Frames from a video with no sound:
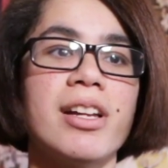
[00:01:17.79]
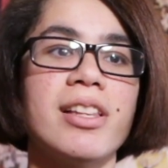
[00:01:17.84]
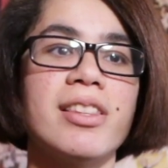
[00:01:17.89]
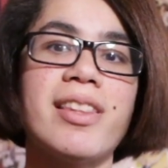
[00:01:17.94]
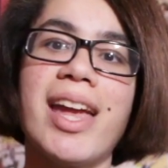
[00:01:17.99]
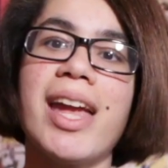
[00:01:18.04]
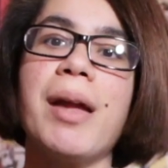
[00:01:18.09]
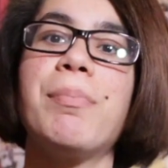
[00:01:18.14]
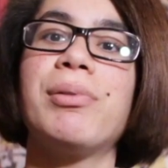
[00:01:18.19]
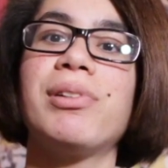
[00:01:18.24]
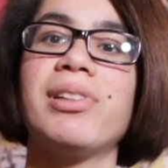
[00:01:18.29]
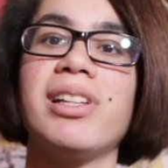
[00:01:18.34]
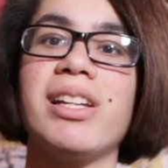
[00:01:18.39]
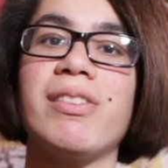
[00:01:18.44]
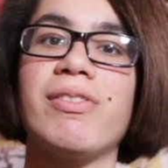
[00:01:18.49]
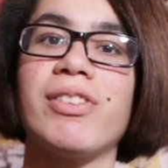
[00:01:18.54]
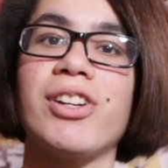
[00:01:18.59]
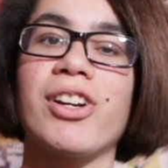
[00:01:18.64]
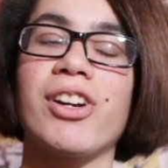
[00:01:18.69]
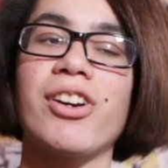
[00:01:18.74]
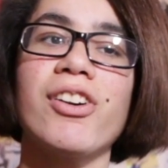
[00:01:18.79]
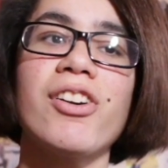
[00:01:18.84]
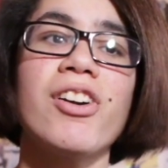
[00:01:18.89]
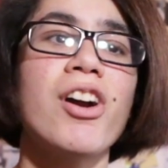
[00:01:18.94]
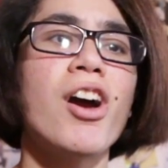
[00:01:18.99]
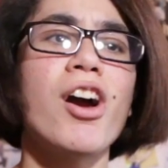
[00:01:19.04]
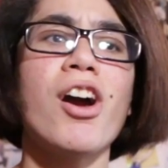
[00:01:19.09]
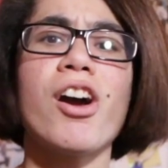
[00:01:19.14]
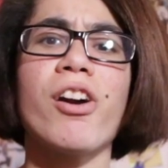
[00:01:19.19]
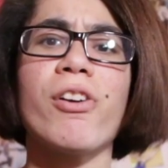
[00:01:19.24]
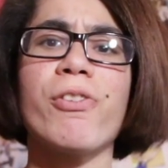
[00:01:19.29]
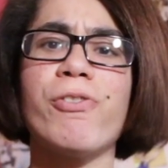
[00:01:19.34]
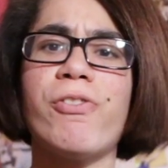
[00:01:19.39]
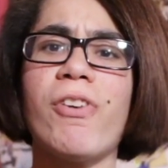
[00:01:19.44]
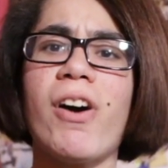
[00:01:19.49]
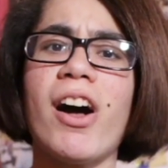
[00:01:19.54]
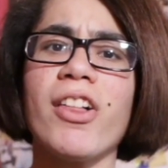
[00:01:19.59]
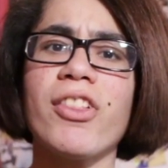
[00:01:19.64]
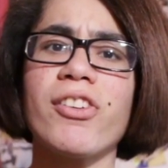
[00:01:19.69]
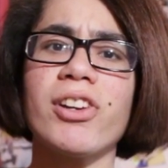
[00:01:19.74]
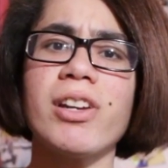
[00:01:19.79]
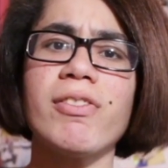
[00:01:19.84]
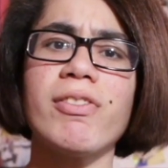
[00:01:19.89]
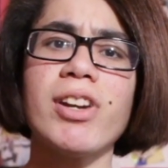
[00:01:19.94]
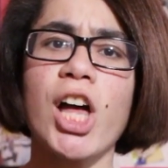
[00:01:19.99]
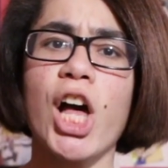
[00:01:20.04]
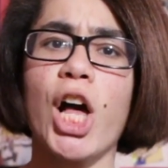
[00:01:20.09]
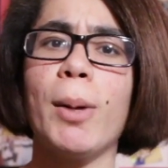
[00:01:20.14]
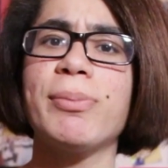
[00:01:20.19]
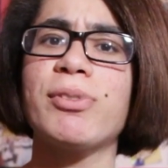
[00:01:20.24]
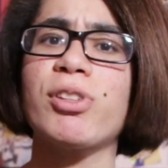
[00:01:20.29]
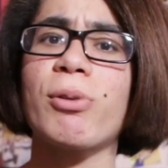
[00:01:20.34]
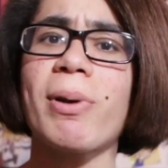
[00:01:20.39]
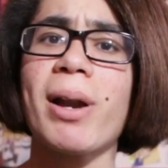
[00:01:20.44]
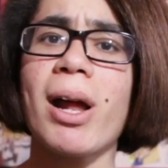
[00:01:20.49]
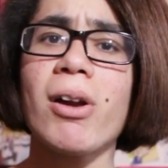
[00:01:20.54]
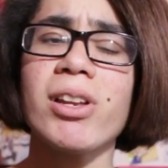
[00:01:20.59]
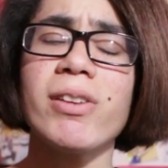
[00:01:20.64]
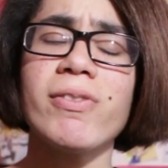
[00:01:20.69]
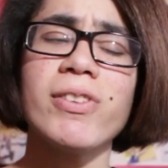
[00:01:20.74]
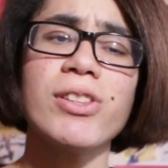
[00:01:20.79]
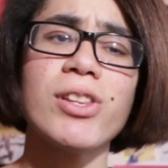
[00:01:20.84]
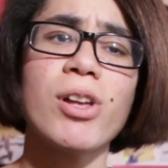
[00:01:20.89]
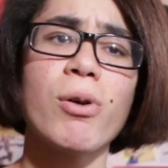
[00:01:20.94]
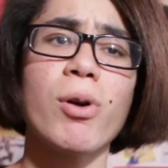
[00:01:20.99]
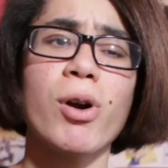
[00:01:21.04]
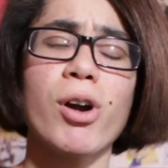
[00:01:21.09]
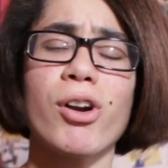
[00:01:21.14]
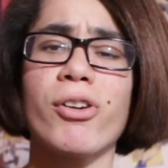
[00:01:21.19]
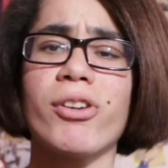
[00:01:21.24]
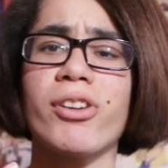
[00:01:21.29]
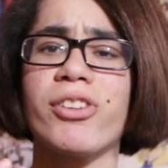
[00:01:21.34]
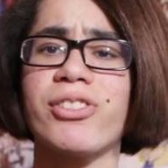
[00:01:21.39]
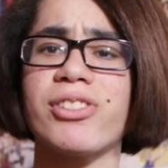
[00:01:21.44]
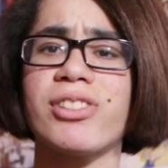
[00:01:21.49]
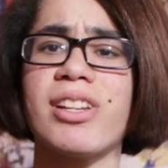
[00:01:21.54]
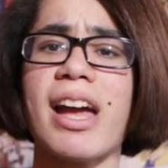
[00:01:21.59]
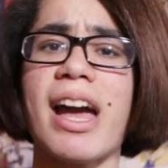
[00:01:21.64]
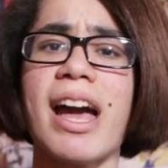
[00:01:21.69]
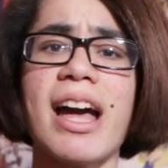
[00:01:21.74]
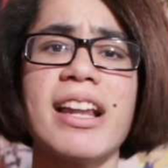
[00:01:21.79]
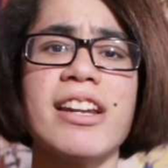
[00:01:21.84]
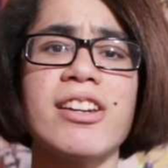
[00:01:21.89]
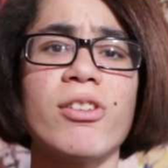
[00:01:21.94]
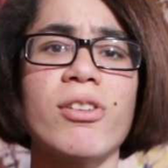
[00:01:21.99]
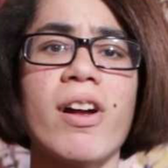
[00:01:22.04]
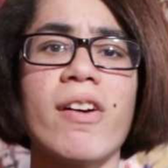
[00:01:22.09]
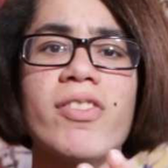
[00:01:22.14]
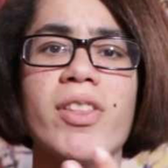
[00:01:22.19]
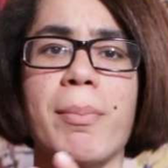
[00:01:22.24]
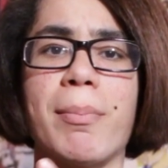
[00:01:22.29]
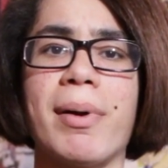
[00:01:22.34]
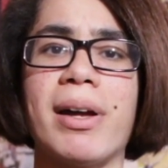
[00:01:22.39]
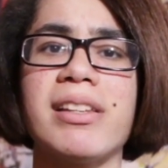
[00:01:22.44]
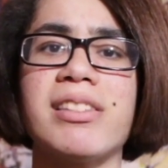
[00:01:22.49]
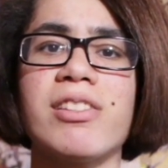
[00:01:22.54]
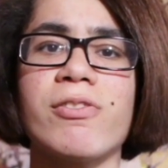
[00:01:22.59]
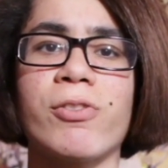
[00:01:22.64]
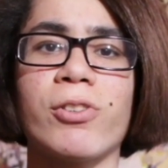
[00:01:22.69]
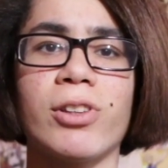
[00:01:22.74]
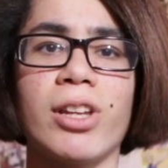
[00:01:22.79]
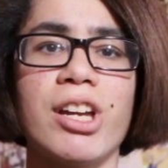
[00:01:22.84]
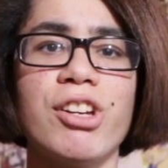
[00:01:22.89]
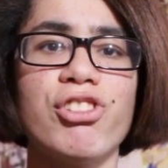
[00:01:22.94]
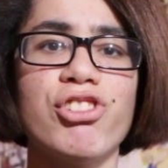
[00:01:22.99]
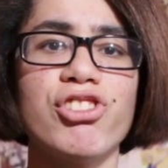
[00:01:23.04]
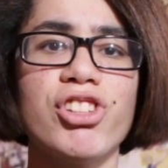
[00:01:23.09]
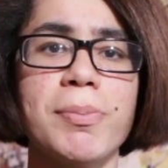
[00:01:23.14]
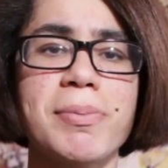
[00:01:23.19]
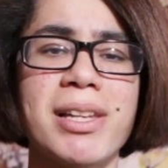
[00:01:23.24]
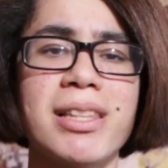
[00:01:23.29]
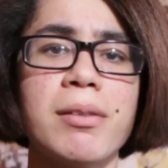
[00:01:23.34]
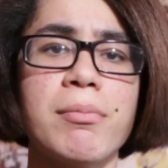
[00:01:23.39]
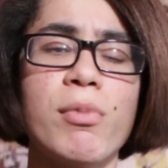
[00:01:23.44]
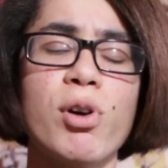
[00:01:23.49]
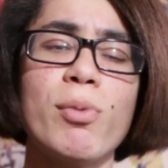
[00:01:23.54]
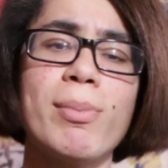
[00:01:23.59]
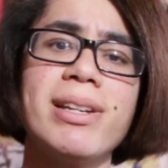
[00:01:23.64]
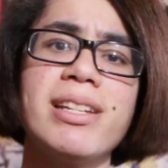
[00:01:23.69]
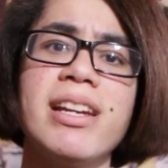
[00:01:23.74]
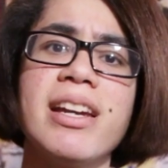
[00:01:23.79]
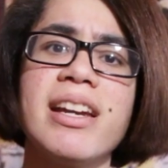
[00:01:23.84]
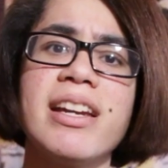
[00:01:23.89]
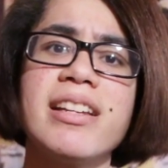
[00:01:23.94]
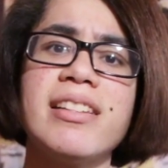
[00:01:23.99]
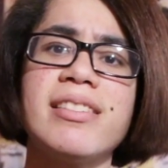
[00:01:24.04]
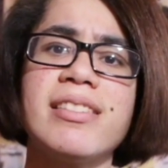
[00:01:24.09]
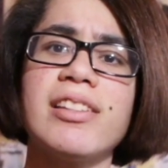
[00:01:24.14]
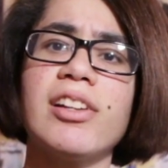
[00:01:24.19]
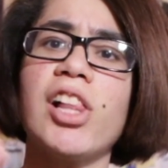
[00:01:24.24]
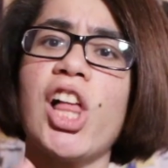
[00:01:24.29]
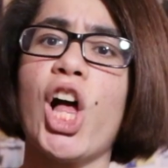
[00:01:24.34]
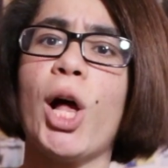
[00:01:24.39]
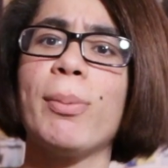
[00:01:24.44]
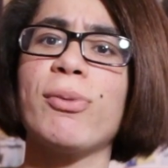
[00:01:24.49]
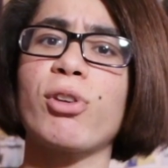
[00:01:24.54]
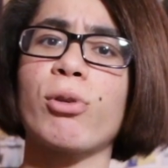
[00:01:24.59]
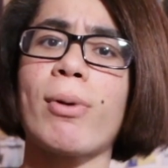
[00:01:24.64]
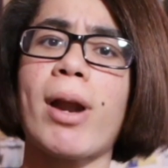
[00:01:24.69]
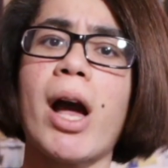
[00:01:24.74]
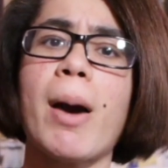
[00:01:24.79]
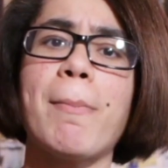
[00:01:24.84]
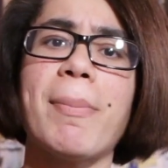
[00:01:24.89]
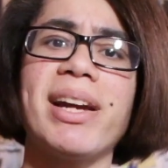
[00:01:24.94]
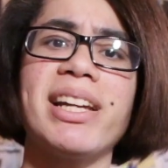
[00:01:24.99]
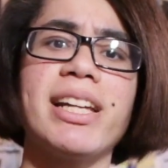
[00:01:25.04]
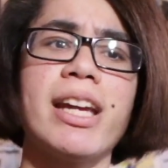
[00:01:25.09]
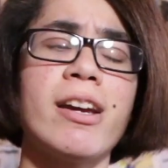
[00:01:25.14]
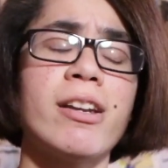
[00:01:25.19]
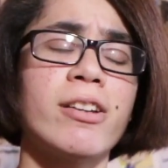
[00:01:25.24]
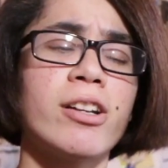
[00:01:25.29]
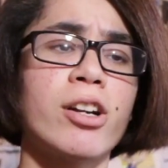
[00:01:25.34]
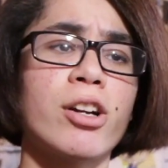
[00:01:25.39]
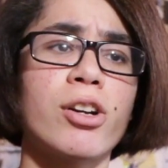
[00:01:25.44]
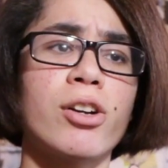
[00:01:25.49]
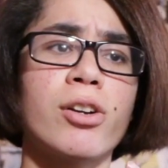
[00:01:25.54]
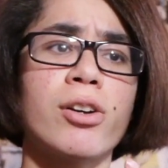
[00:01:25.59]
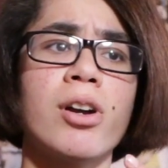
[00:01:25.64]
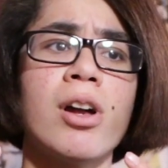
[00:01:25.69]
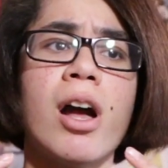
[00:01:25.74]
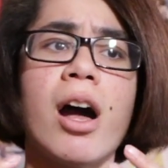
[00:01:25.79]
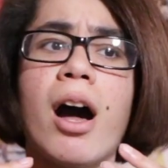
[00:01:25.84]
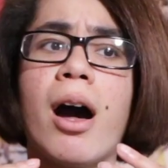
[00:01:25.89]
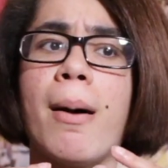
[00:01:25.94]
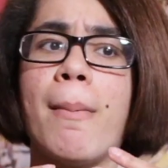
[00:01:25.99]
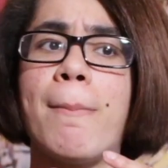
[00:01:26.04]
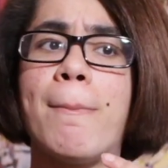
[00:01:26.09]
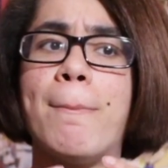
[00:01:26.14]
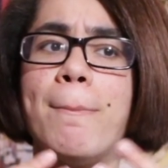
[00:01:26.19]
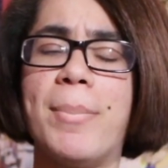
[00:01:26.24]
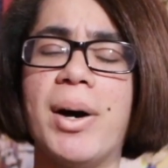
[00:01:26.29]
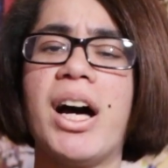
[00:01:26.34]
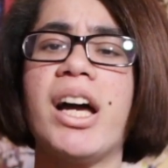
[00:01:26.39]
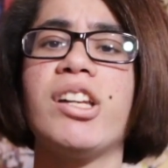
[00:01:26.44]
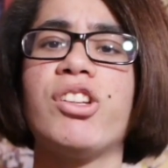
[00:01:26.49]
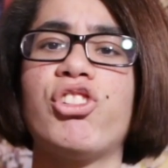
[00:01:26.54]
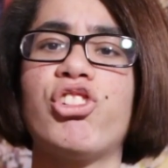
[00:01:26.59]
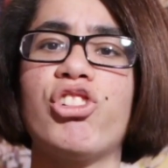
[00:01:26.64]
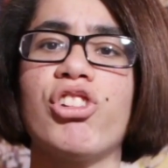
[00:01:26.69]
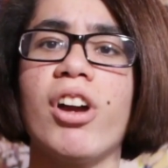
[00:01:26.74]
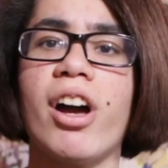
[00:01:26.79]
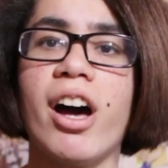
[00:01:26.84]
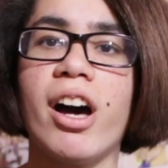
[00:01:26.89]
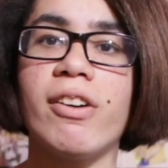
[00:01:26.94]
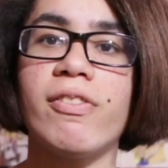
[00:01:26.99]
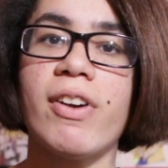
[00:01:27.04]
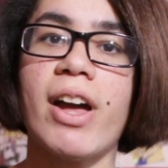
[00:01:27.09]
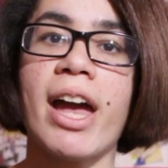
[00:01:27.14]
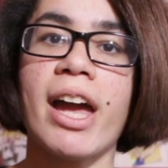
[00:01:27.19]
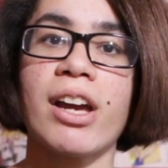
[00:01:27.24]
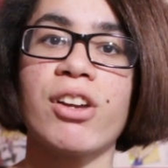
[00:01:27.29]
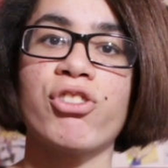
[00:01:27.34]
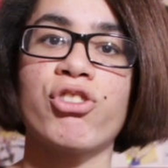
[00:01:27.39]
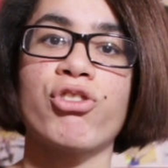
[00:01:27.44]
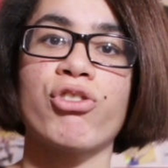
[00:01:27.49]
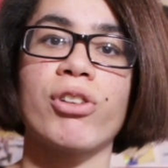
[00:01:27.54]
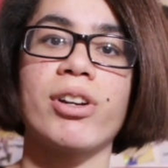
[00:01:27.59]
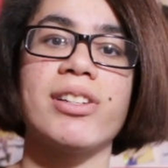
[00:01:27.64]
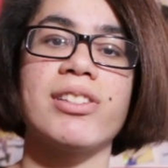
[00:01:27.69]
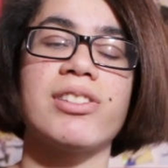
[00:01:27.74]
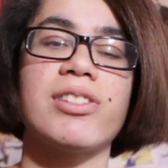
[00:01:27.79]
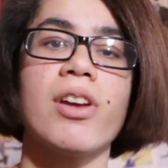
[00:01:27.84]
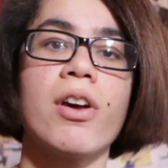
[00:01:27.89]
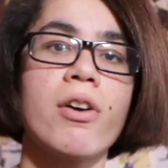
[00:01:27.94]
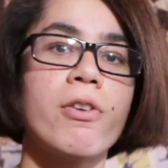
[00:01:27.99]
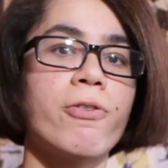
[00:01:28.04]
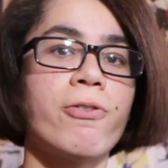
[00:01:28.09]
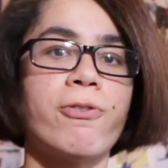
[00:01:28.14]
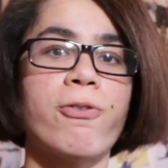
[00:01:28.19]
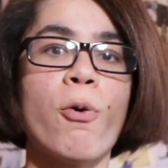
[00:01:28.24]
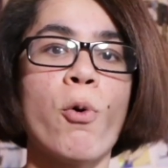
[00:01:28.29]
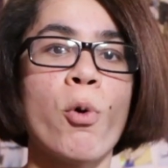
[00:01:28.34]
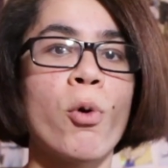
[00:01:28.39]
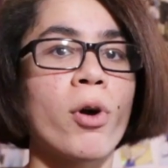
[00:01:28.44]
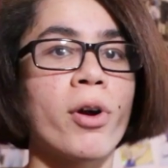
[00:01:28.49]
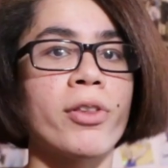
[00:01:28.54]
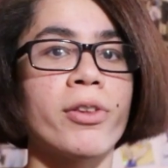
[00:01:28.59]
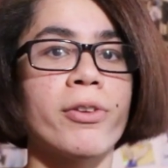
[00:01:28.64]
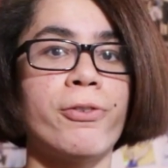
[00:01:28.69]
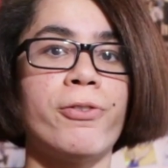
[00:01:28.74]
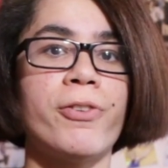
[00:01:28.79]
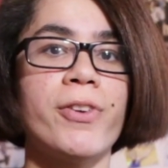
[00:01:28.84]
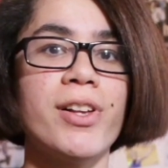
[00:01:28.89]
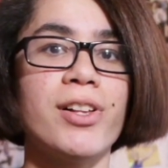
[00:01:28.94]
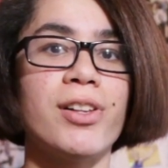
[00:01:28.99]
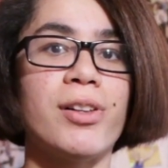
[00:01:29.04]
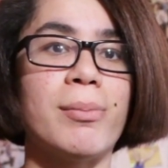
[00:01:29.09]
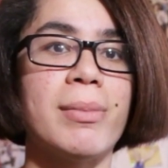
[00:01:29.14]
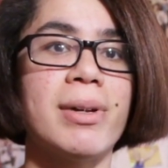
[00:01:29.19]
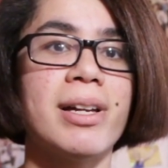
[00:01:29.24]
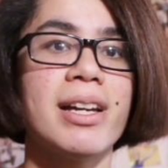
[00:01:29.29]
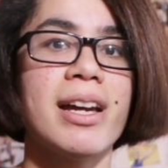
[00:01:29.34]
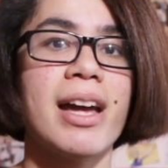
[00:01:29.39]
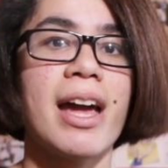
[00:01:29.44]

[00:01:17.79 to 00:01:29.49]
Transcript: They believe in her. Her father even helped her out, even though her and her dad don't have the best of relationships at the moment. He still helped her out by getting her a bunch of extras for the film.